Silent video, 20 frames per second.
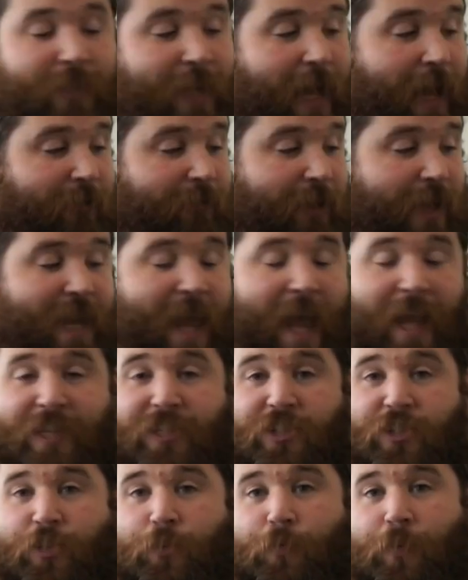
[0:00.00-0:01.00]
Now the
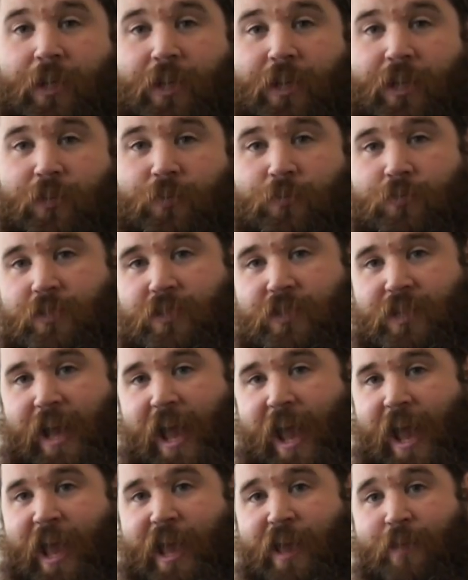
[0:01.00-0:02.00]
next chord we're going to use is an
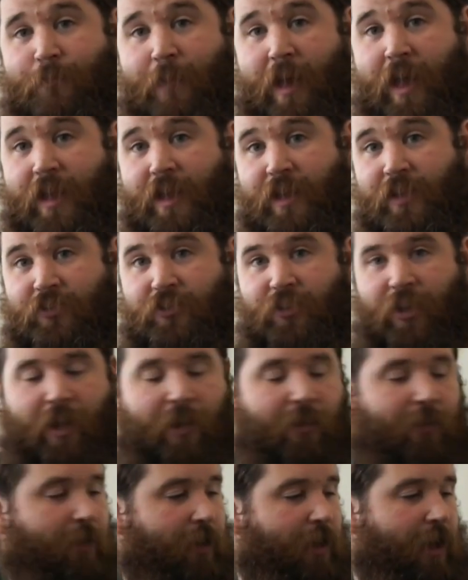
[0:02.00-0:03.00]
A major,
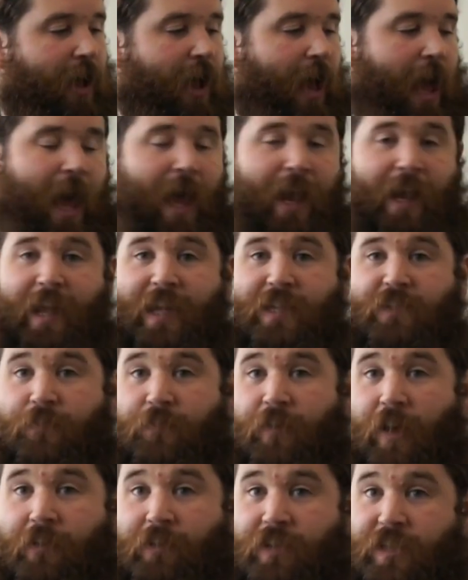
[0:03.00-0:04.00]
and it's
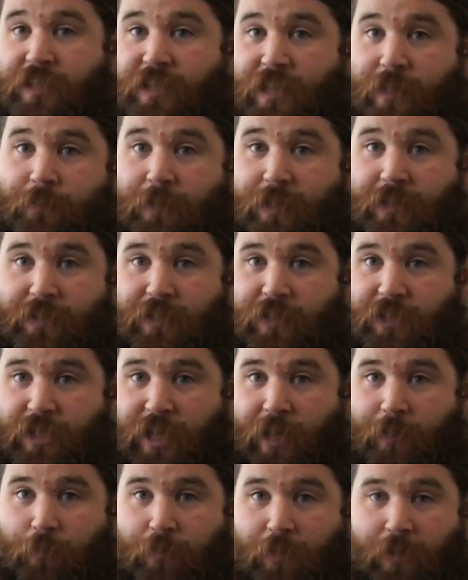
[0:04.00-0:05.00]
very similar to the
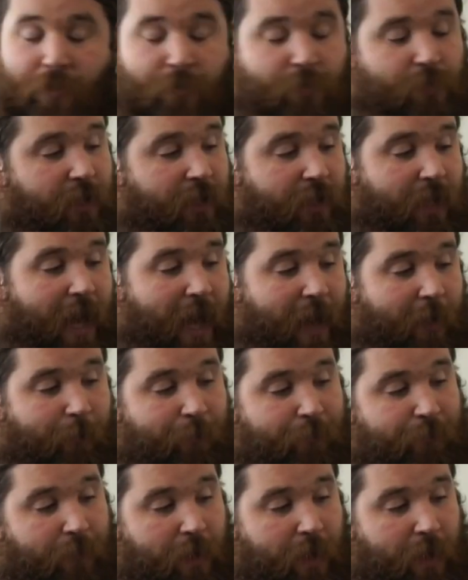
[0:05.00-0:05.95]
shape we're using now.